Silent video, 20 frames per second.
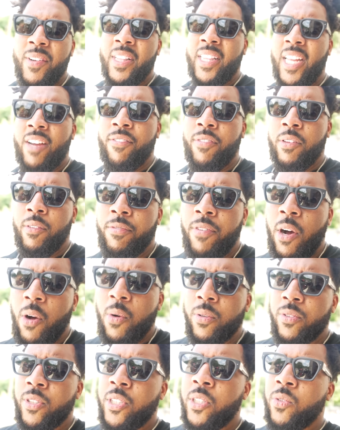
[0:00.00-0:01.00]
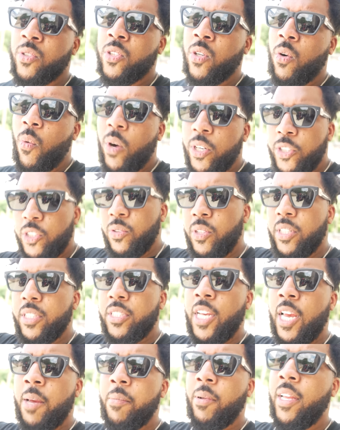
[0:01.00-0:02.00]
everything from the phone too. So once you
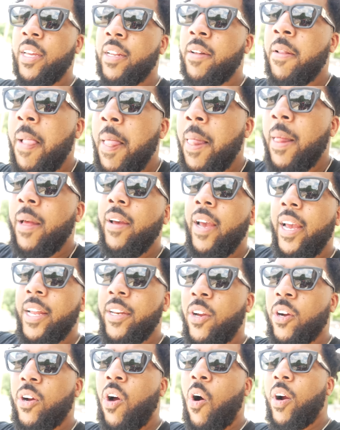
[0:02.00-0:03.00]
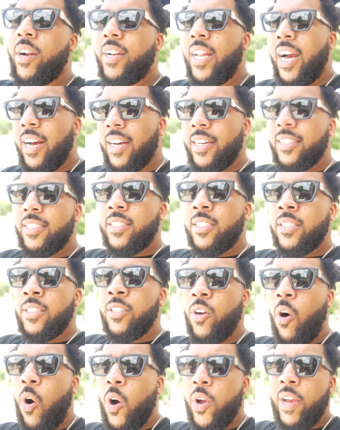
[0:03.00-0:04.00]
disable it, and your car dies,
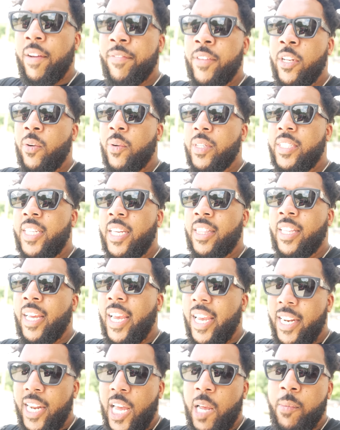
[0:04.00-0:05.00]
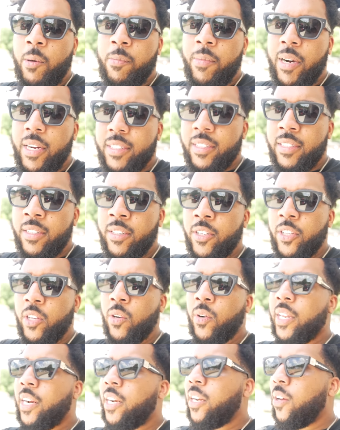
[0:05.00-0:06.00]
all you have to do is hit the enable button.
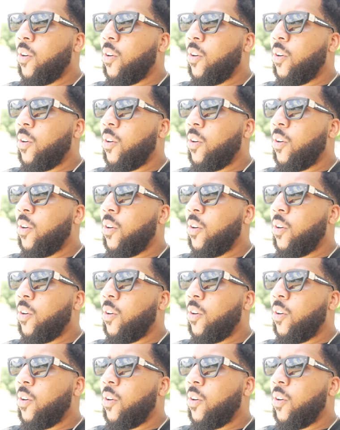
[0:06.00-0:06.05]
You'll get a